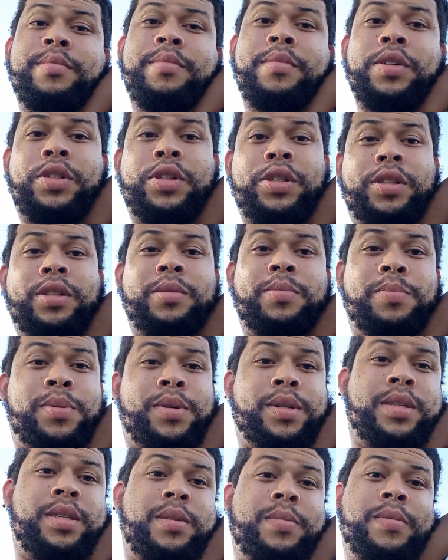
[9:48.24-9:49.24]
Mission
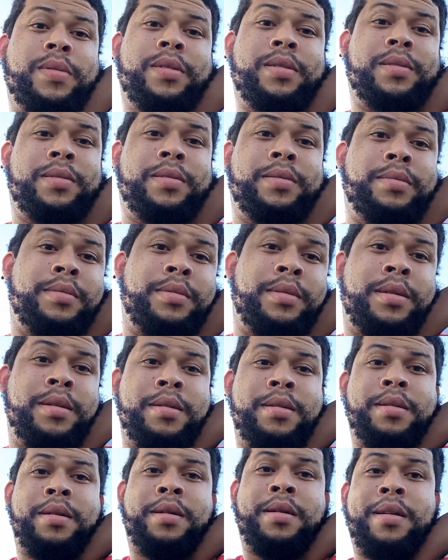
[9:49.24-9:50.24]
impossible.
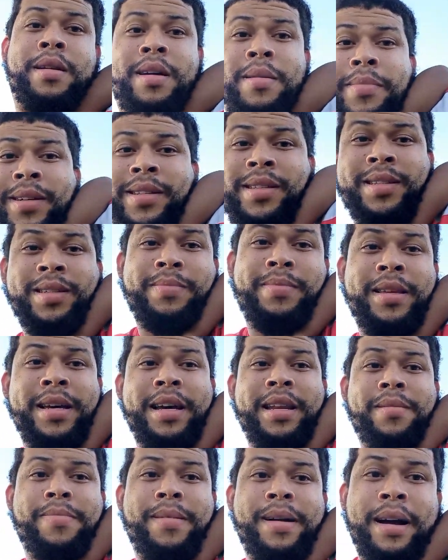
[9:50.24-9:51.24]
Climb on top
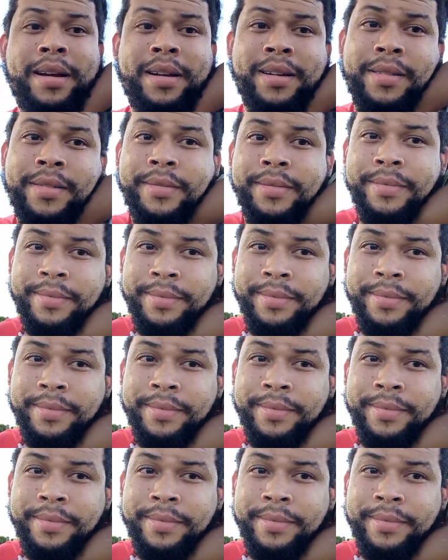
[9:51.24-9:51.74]
daddy back.